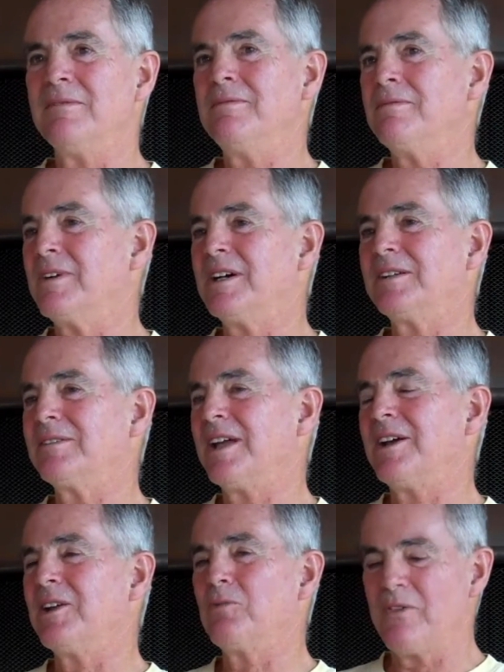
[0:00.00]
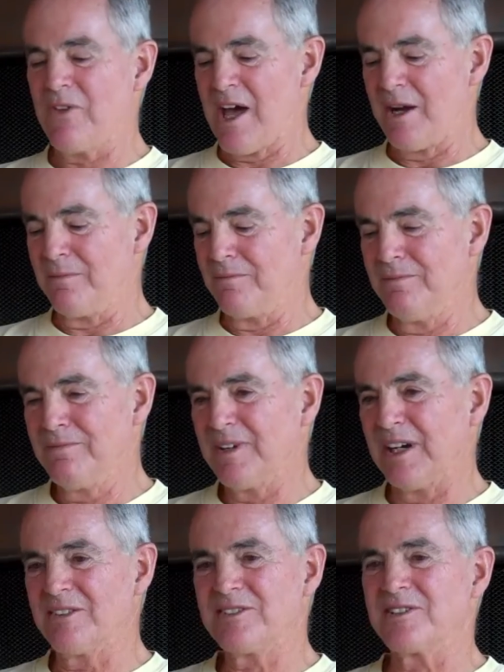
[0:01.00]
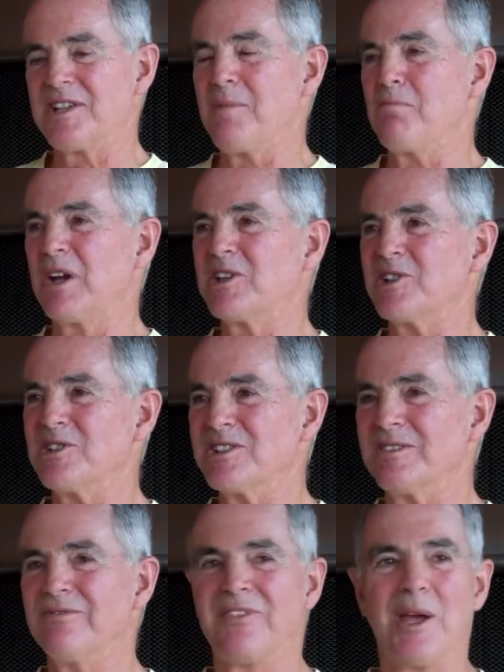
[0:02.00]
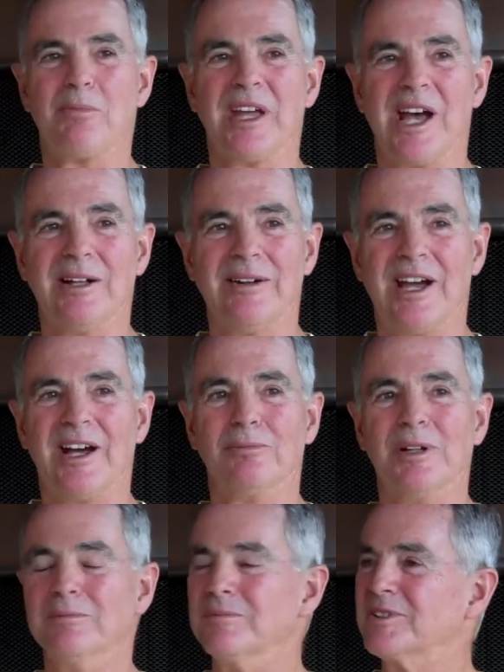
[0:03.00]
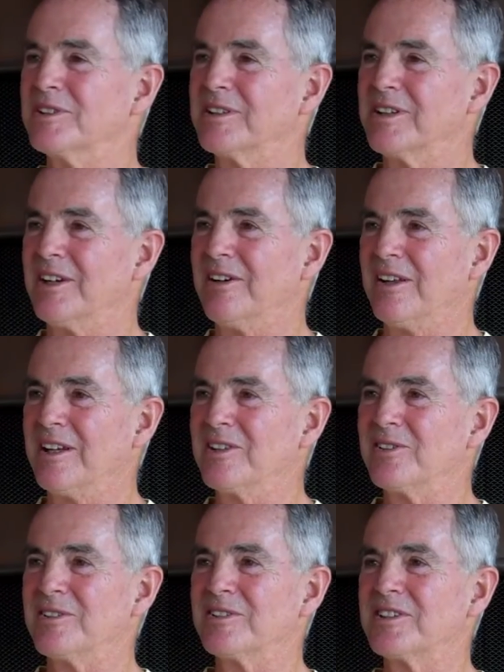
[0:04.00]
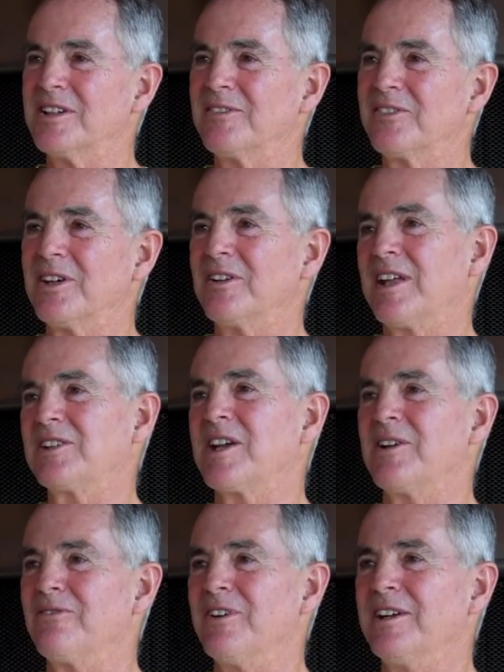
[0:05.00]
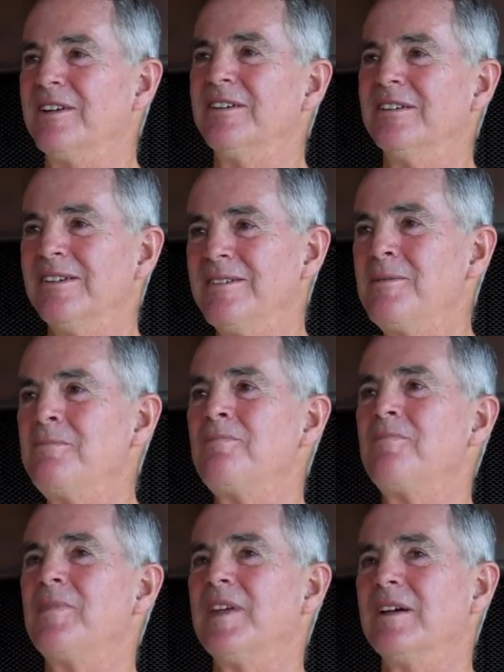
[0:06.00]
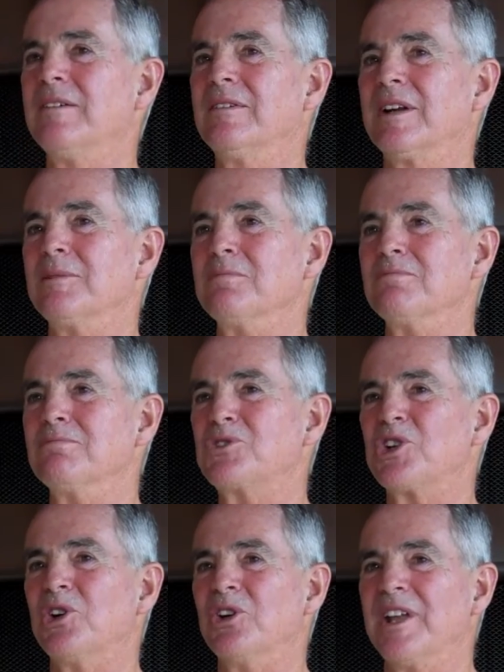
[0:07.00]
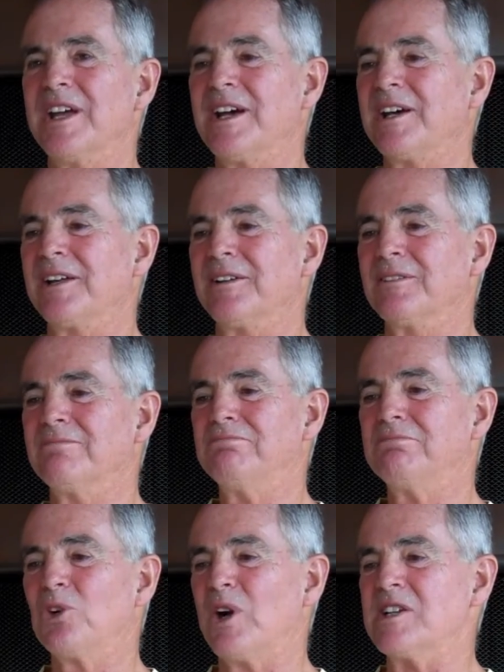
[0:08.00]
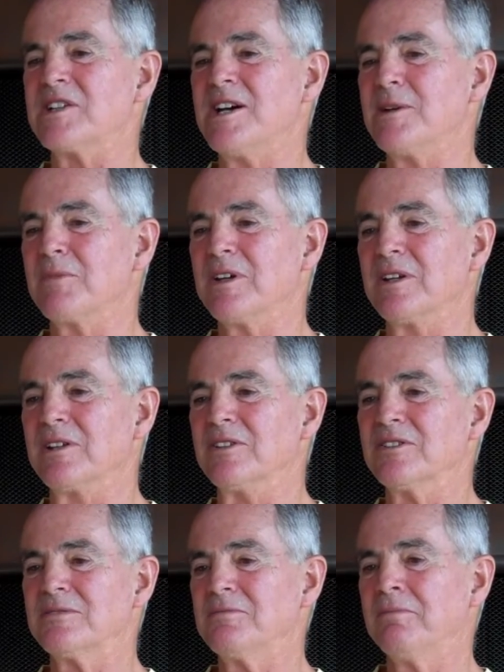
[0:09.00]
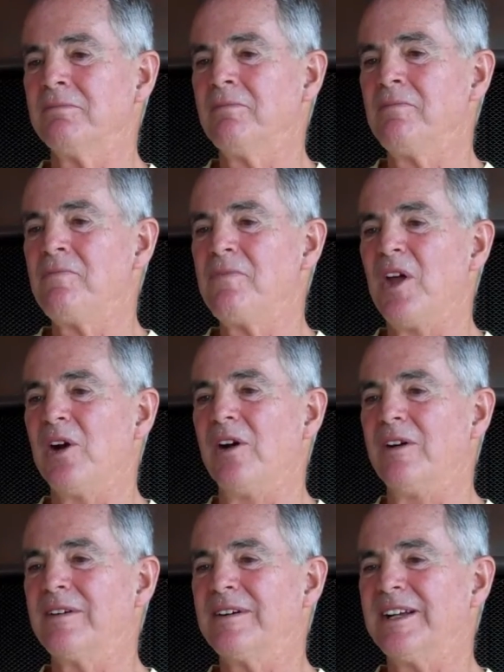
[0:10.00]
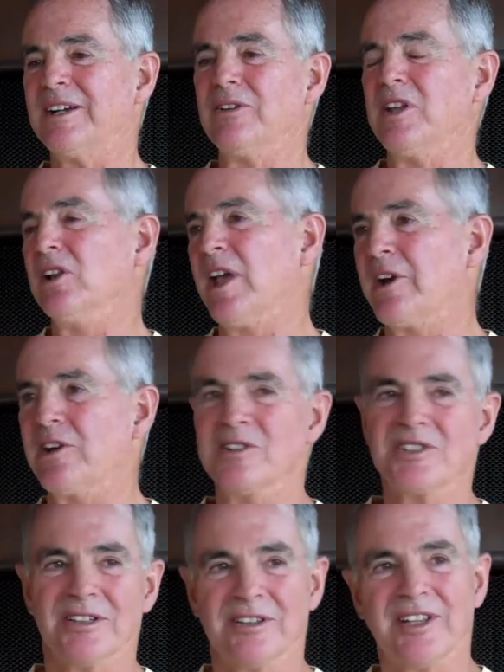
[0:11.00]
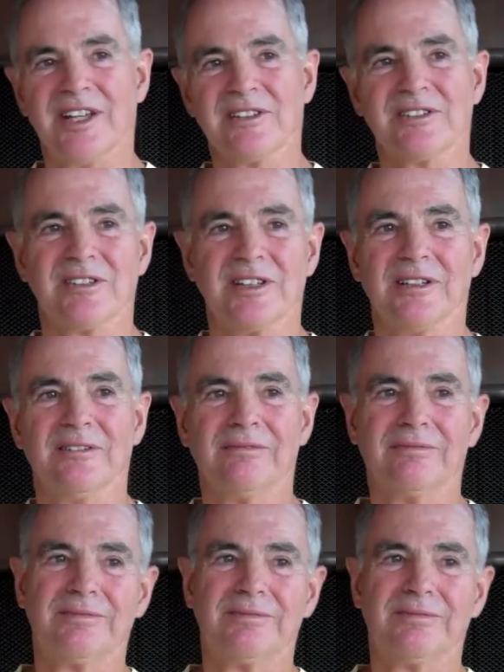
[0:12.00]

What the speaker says: Yeah, well, yeah, and we've got them, it's the same pictures and family albums and, all that sort of stuff, so that's kind of fun. Yeah, and I'm sure they had a great time because they're, the letters and things that